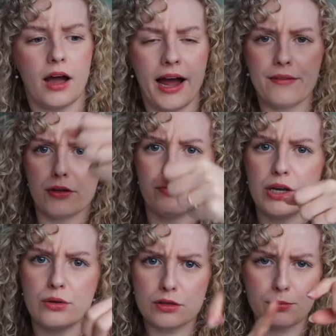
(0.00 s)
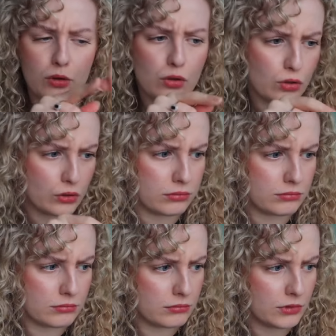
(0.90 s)
I have the reusable,
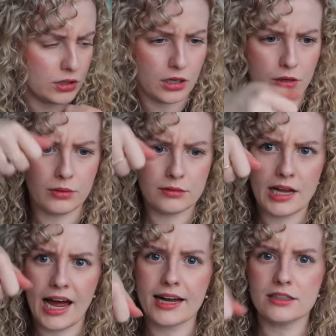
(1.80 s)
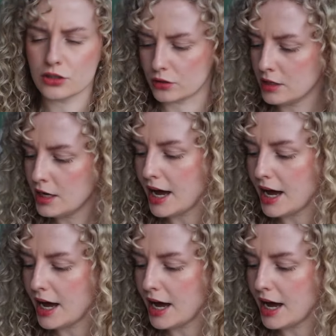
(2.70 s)
you know, handle,